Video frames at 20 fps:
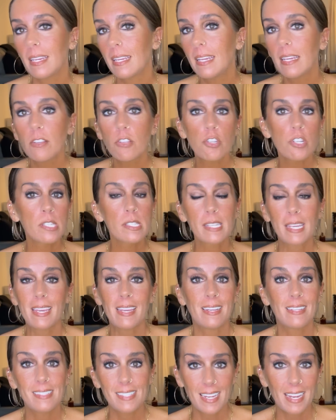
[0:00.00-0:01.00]
he just
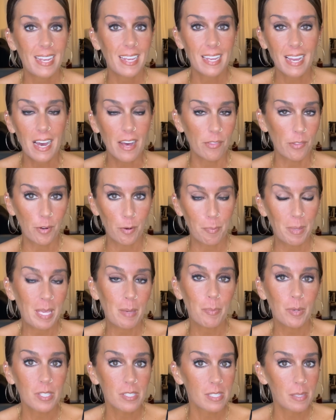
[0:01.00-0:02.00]
can't take other
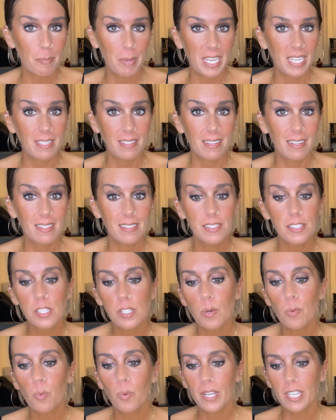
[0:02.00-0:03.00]
people's opinions,
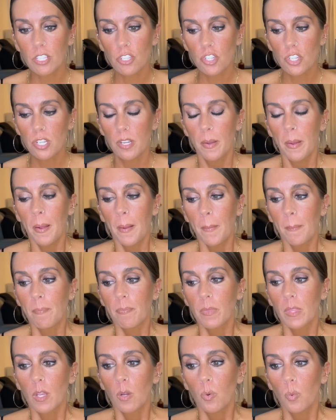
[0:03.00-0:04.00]
which
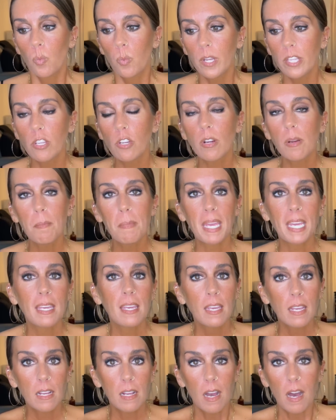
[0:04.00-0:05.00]
when you're
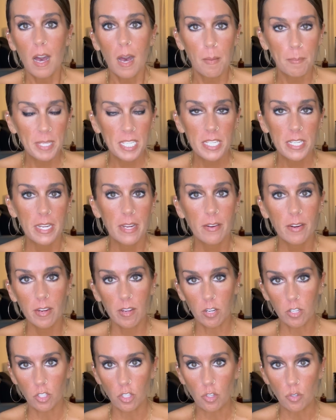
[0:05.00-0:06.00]
making commentary
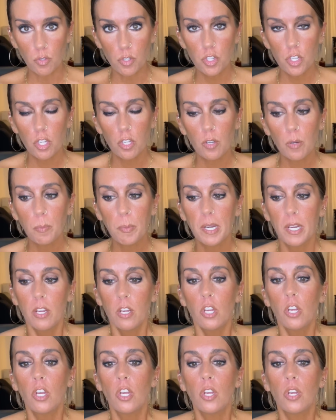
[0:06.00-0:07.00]
on YouTube,
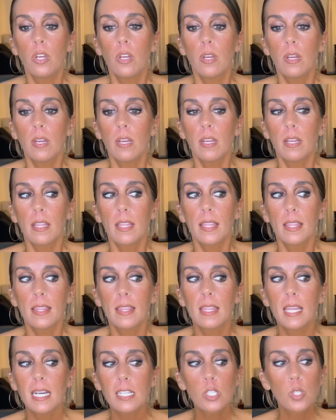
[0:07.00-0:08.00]

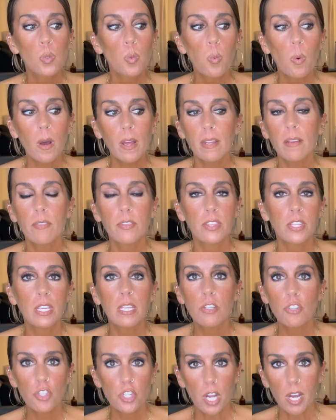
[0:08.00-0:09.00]
that's one of
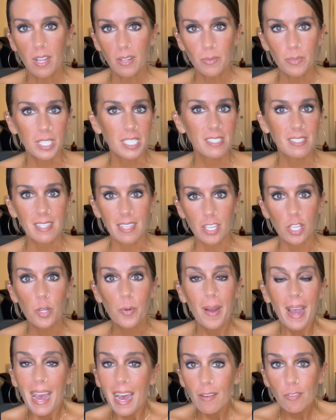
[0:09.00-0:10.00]
the genres that you
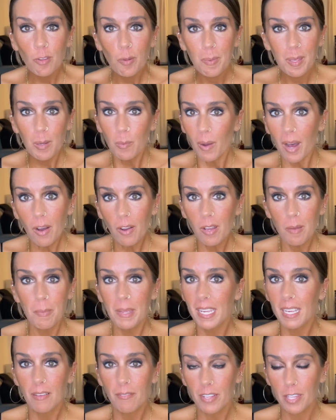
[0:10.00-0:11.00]
have to be
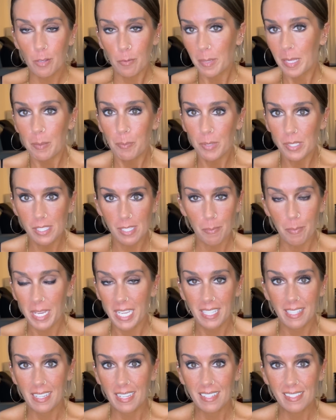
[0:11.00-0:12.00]
welcoming of other people's
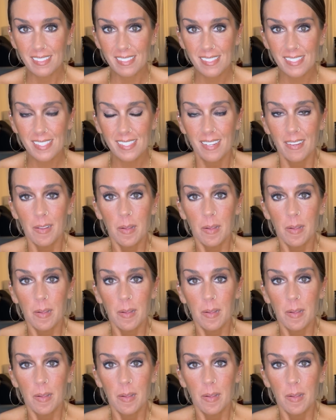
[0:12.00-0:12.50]
opinions.